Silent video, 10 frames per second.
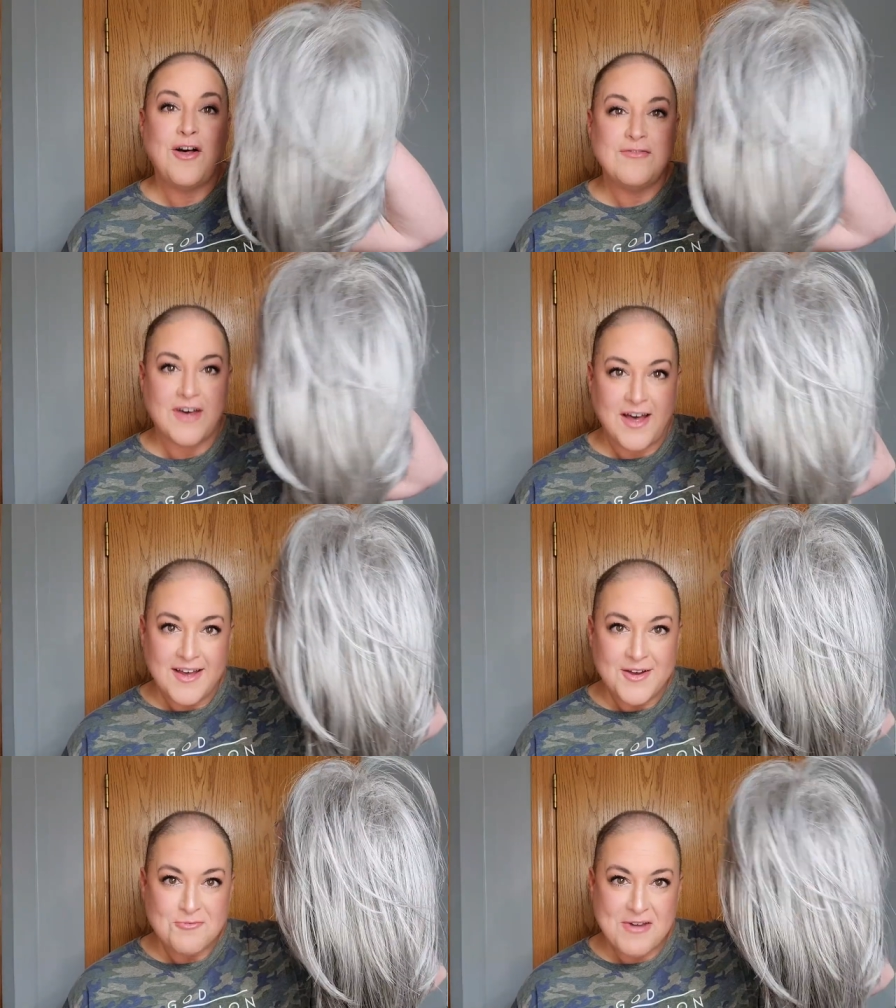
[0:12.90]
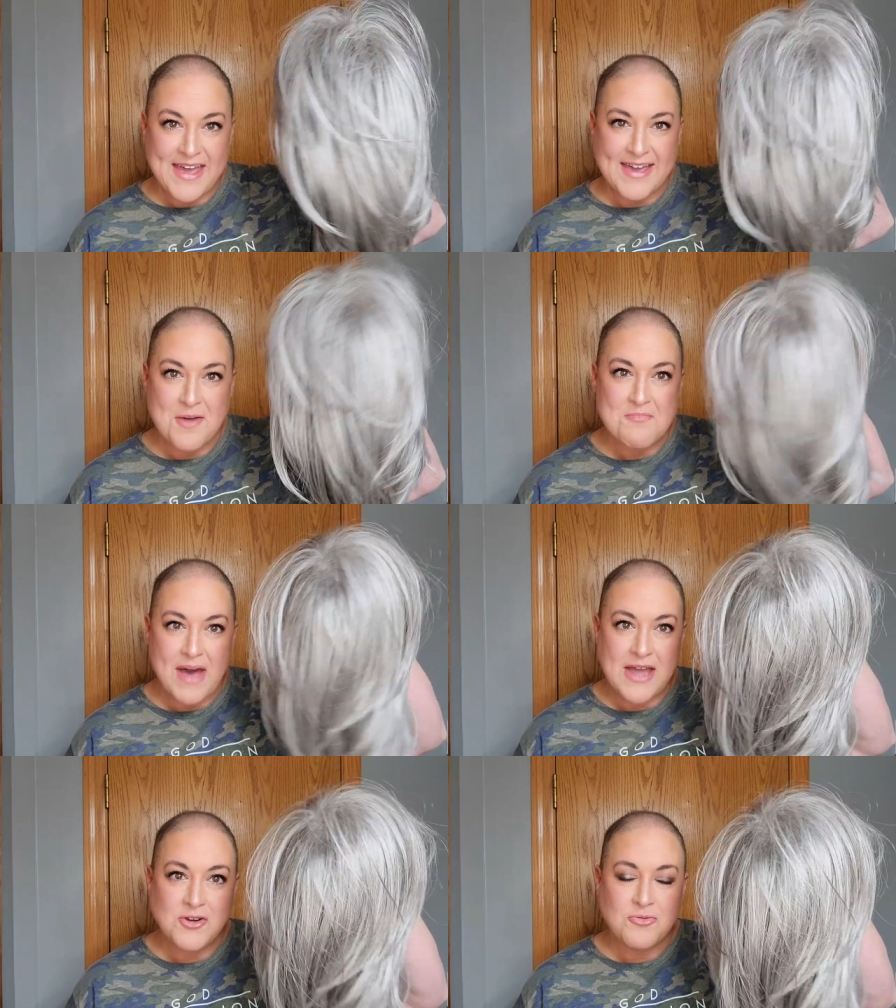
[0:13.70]
Alva wig
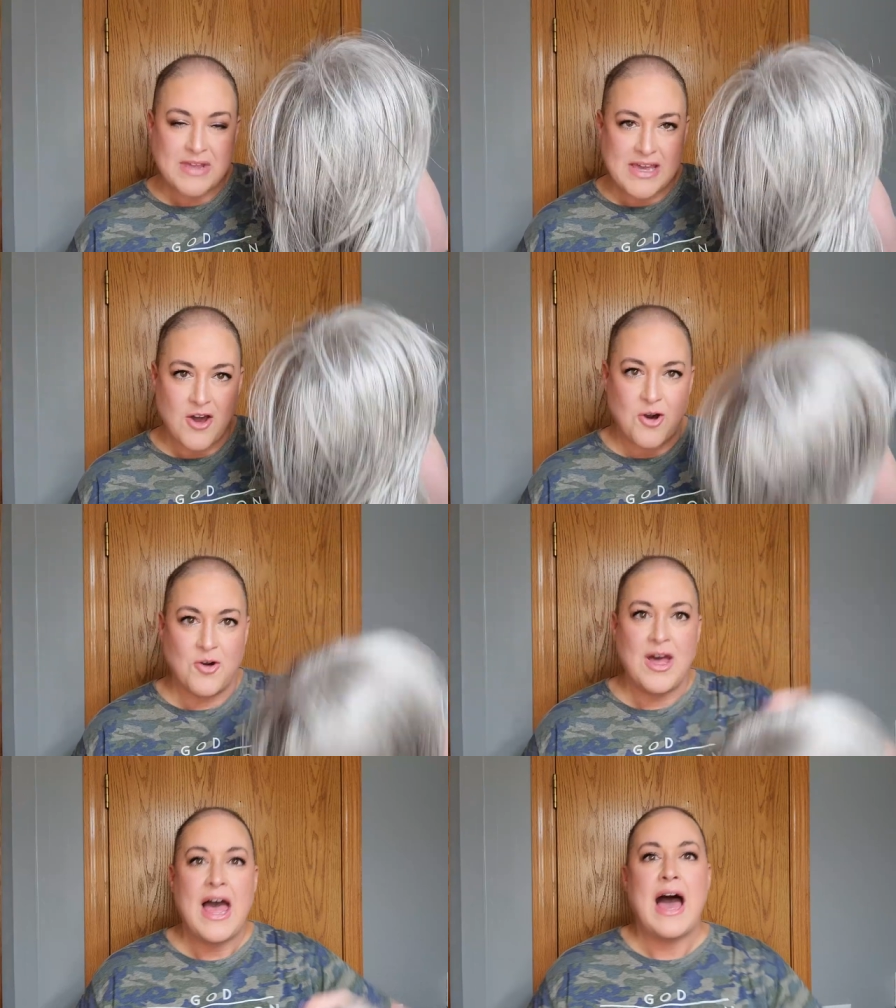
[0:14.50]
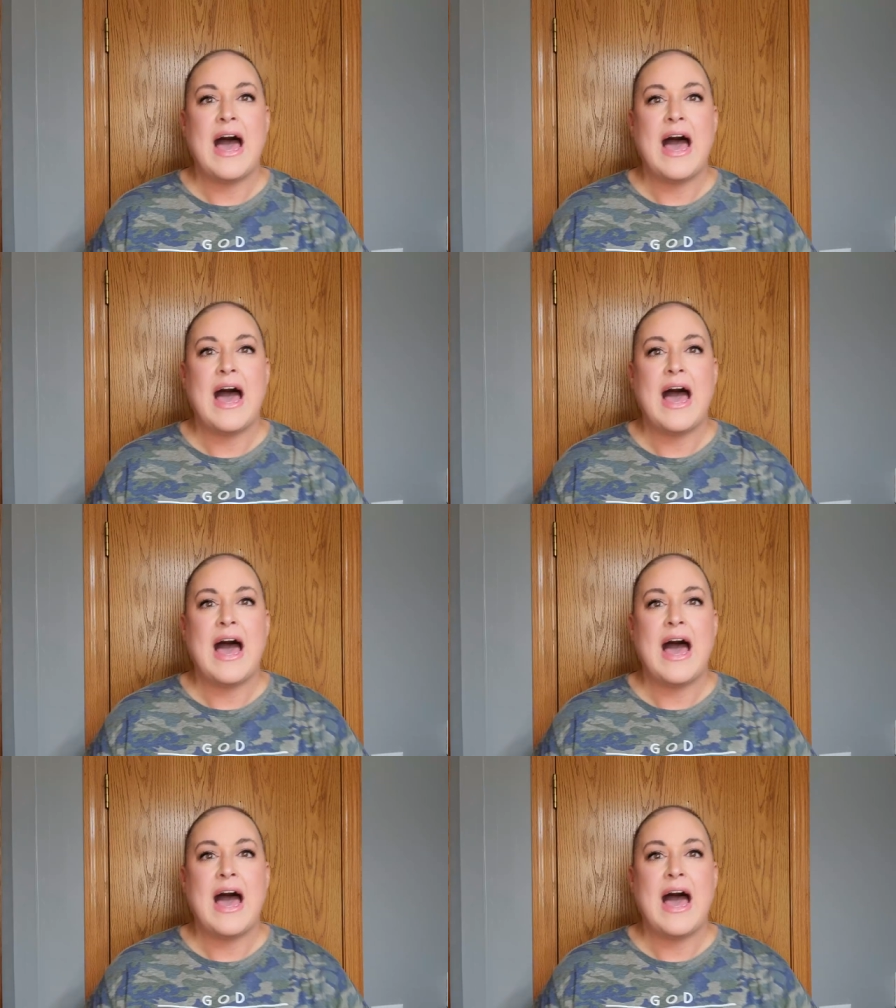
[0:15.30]
by Noriko.